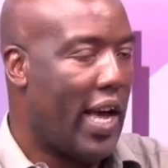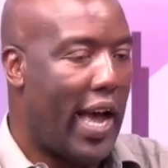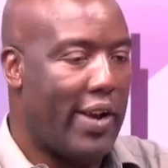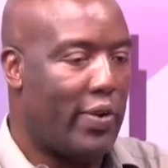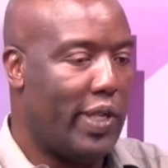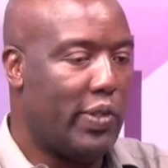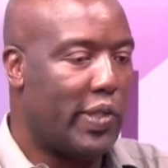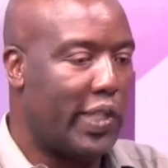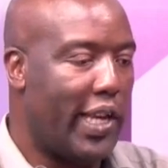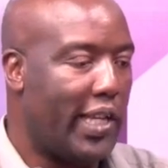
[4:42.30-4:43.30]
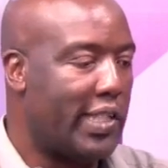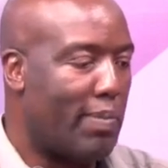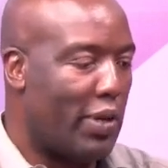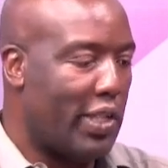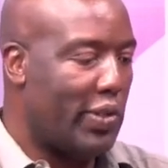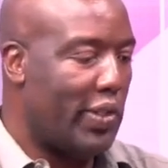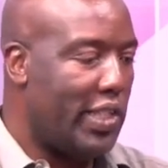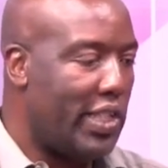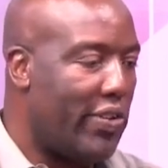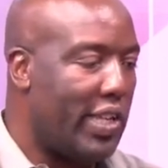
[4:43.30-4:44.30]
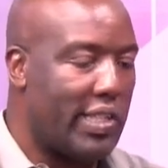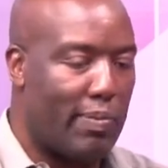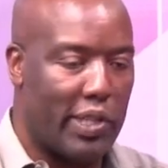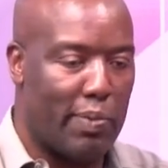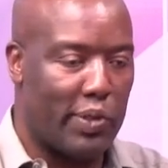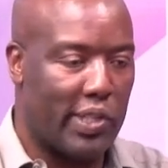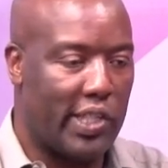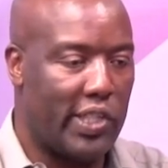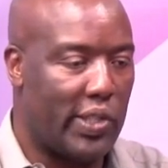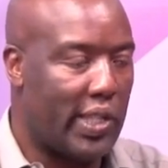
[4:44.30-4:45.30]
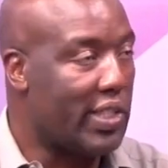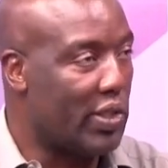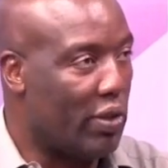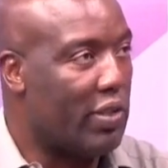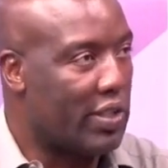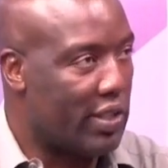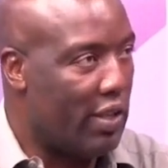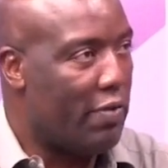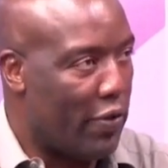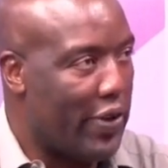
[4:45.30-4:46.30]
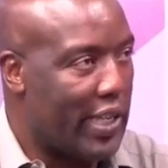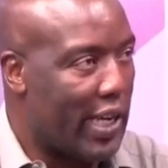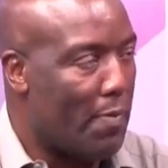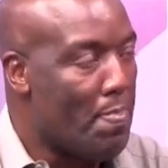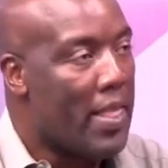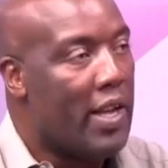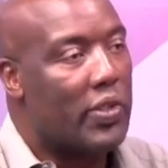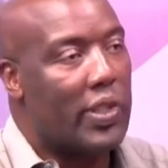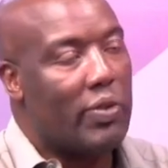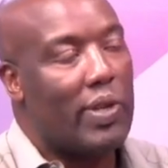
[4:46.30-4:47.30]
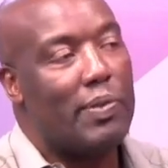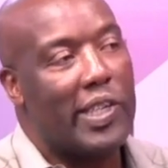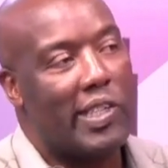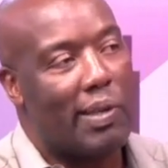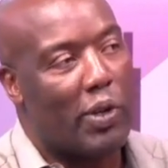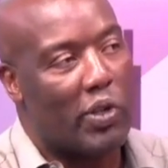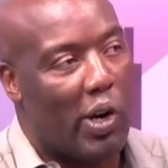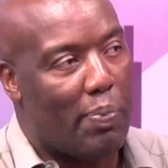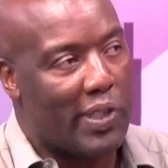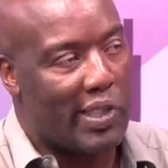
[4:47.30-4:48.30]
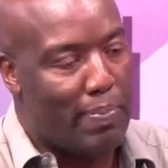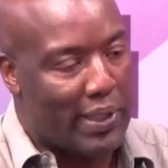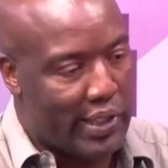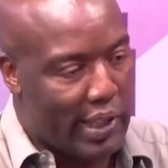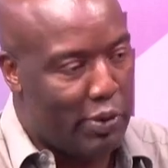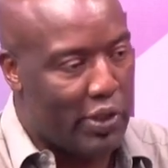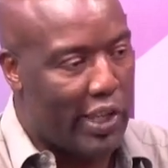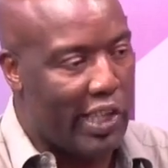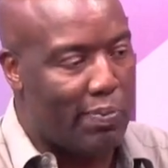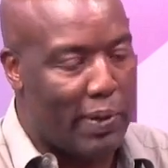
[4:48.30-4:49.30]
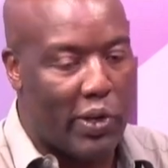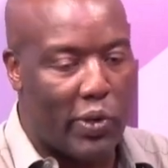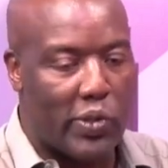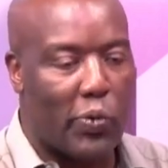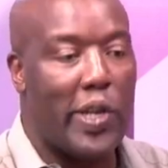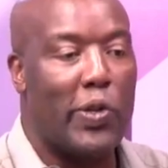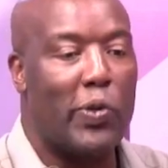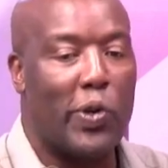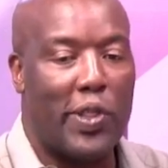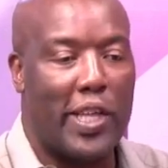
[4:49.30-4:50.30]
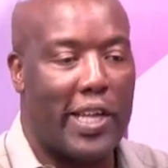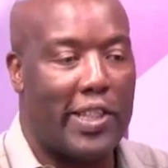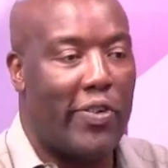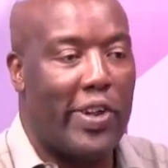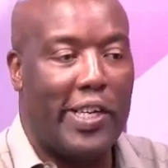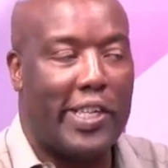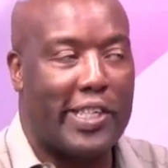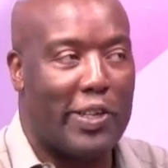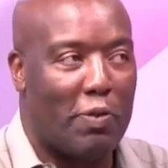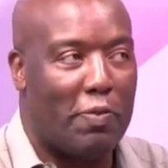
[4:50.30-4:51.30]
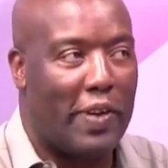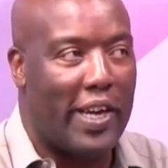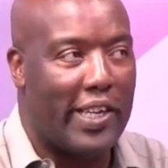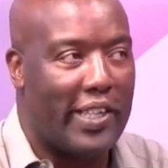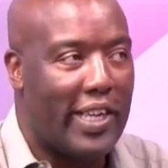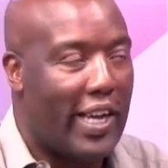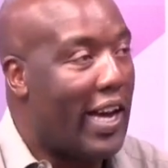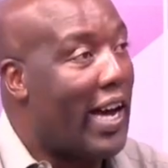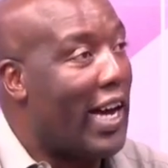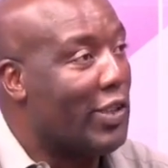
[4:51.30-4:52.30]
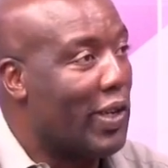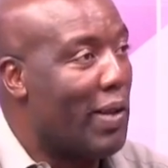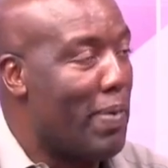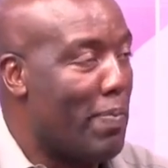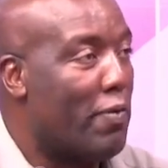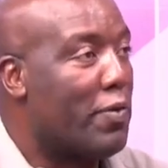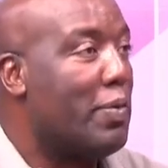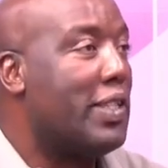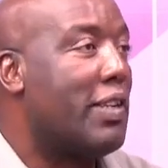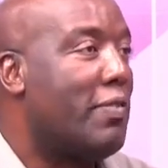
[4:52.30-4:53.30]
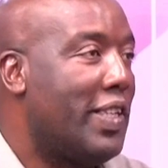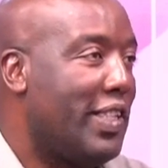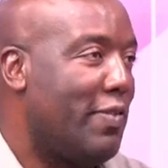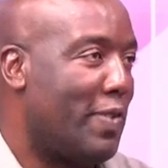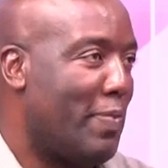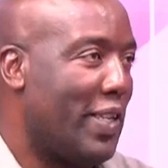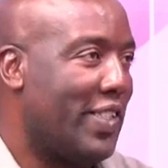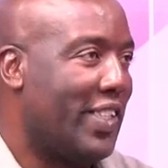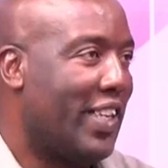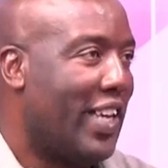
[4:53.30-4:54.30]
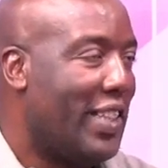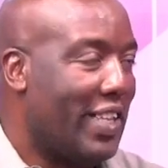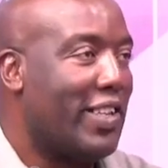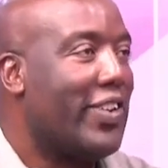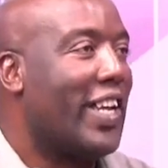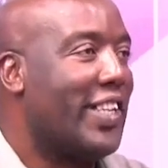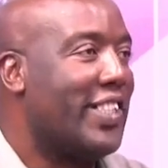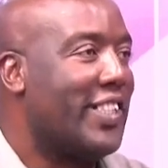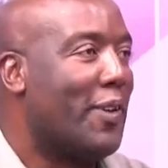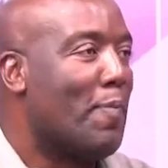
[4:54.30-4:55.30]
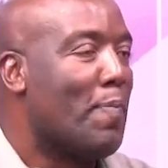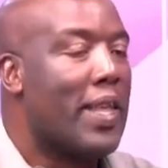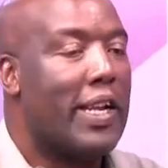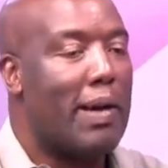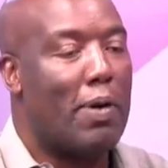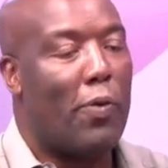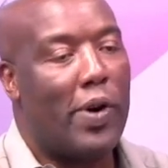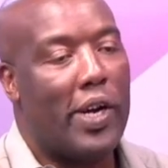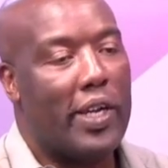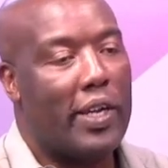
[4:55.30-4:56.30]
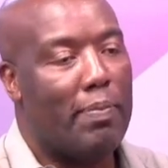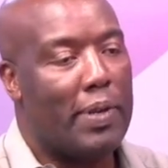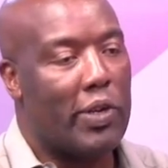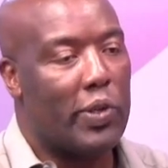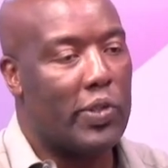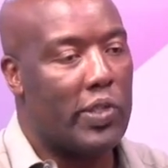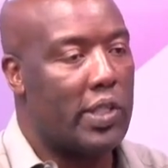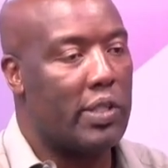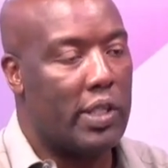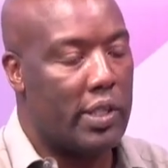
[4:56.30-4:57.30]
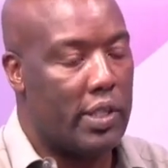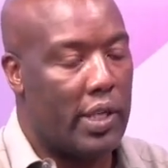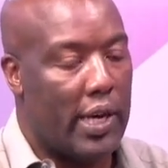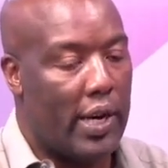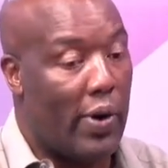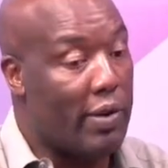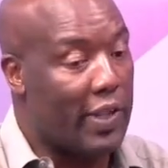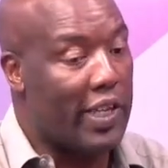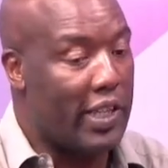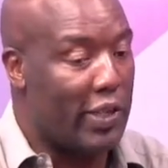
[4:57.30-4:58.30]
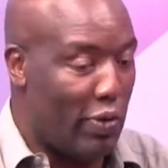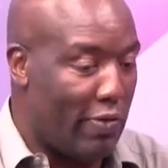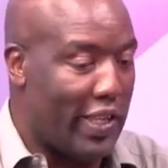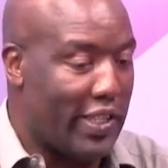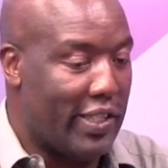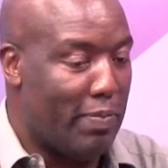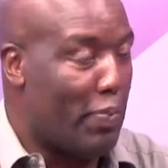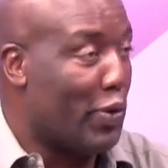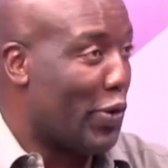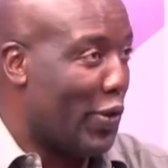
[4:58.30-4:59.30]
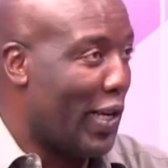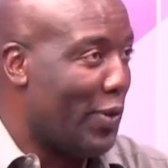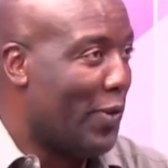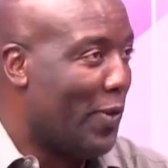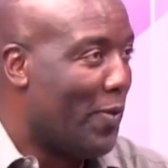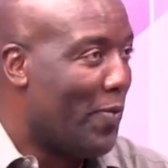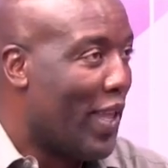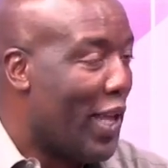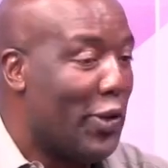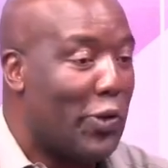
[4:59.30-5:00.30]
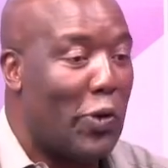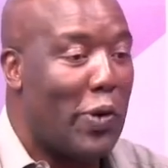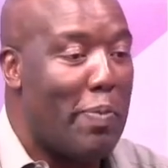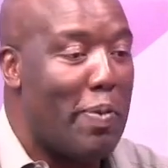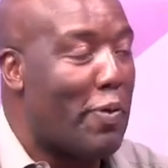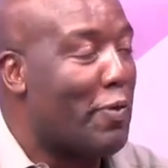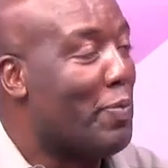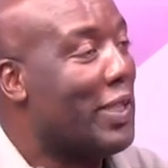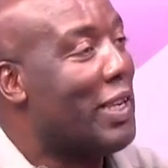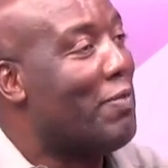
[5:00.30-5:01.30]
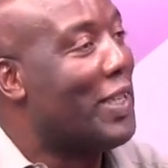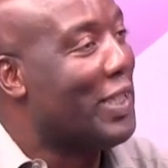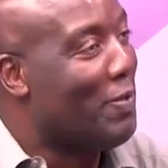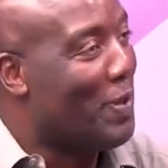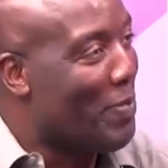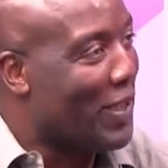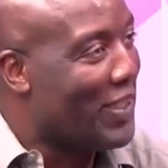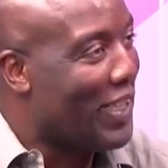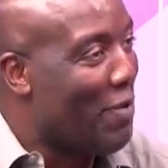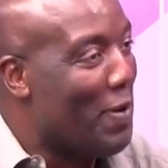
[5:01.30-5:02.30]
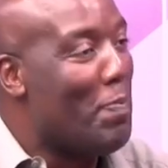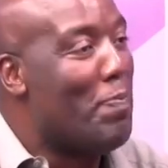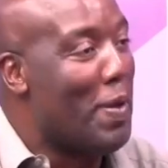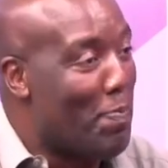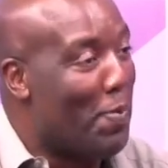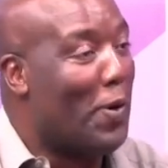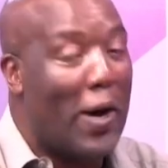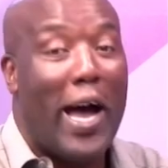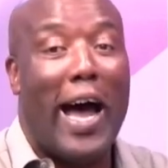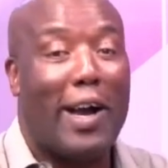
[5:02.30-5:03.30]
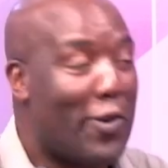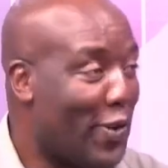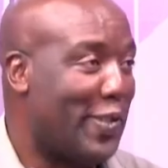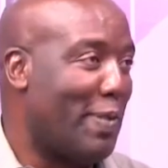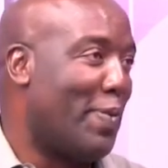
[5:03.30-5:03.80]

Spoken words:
I don't want to say it's about the judiciary, it's about the prosecution. That's not for it now. So that's why I'm saying it's about optics. The perception is because when you go there, the real data you'll find are actually people from disadvantaged families. That's the reality. Number one, because one of the key things we've learned, people don't know the law. Not only people from disadvantaged families, even people across the